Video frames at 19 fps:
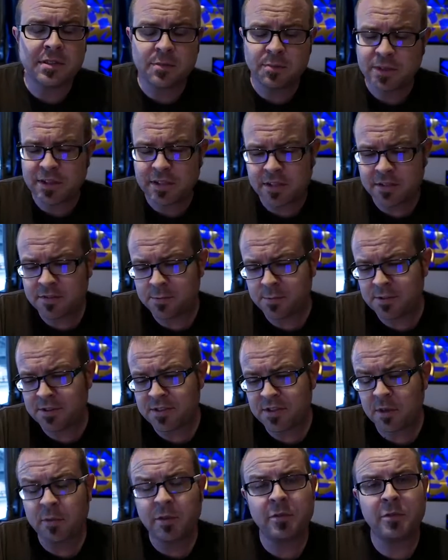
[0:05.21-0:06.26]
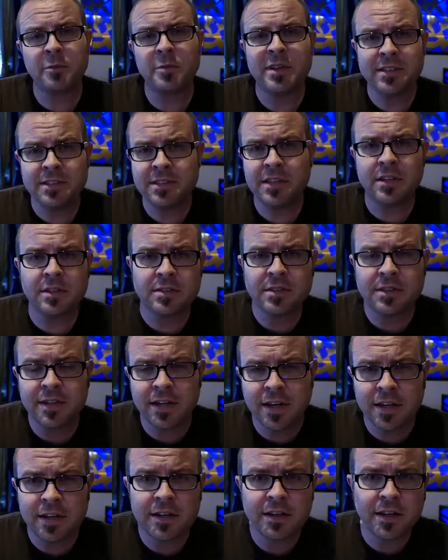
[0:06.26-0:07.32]
The big announcement is coming from Intel
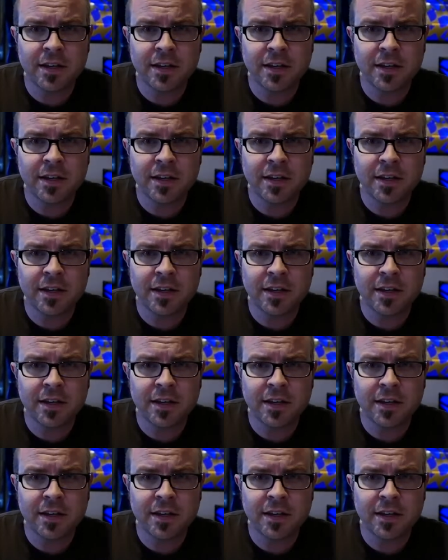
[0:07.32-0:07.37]
today,